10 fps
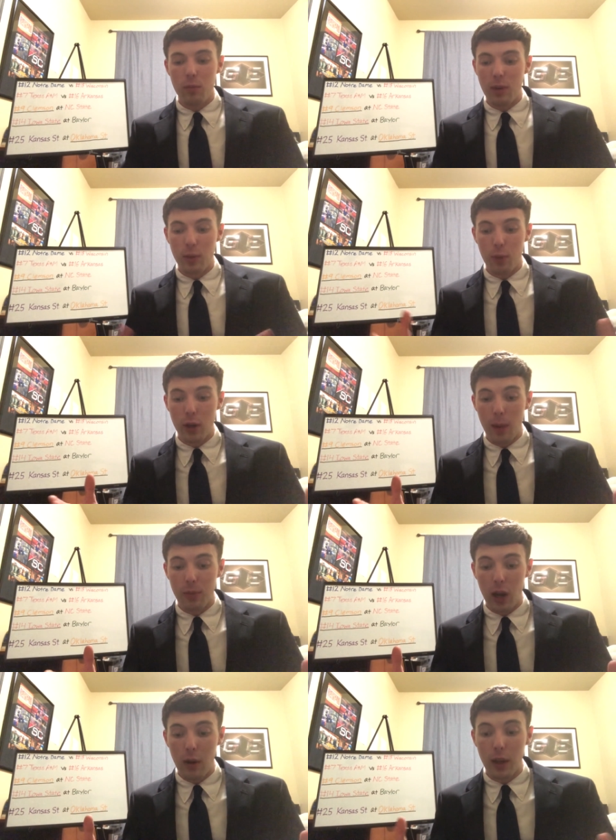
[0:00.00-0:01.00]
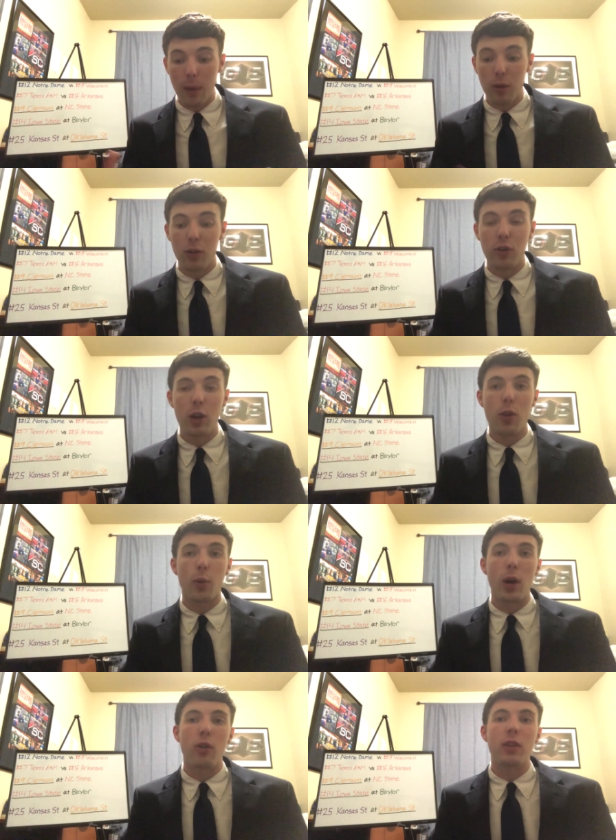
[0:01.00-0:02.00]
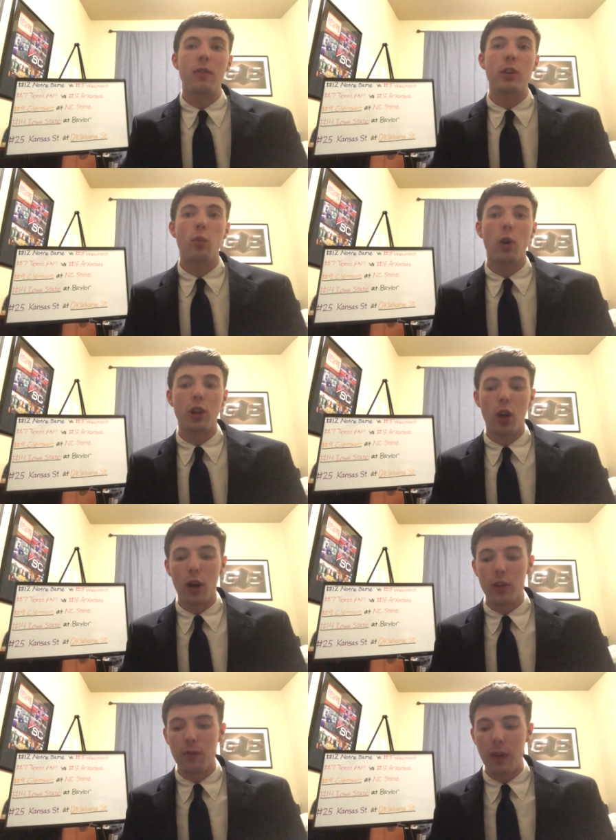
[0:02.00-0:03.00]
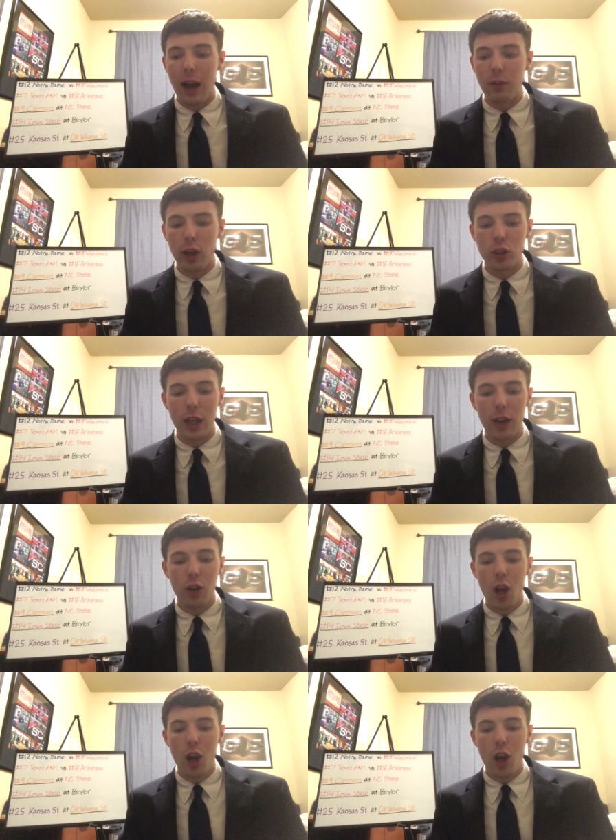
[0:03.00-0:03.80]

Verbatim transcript: He's putting up solid numbers this year 371 yards and five touchdowns.